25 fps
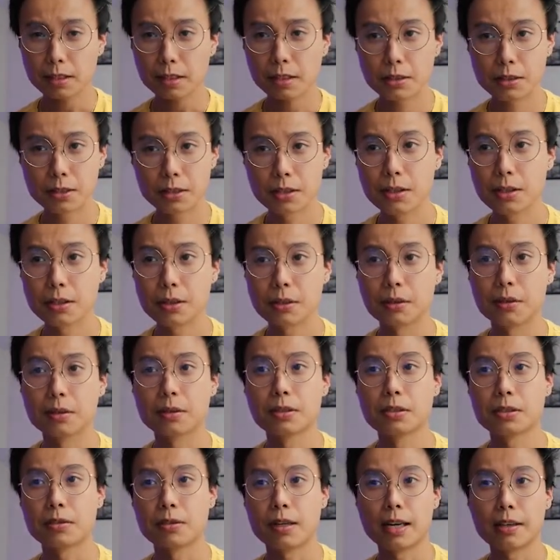So
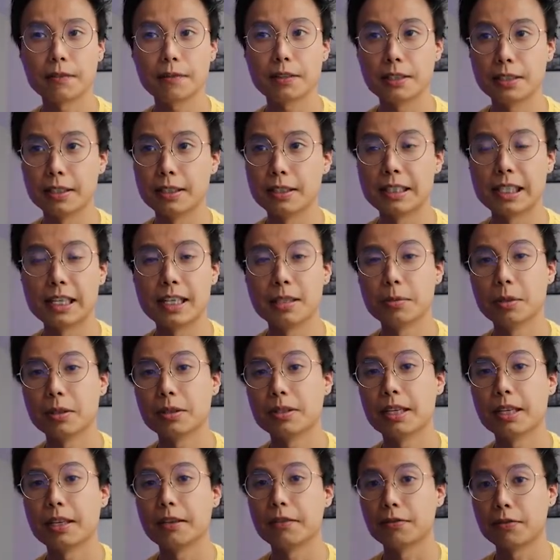Scrafty is able to
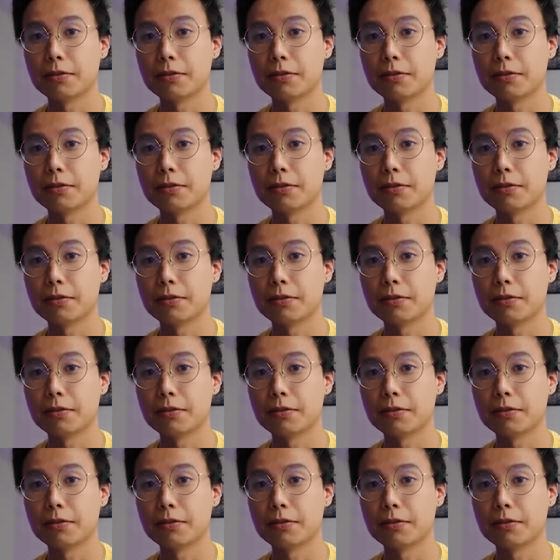take a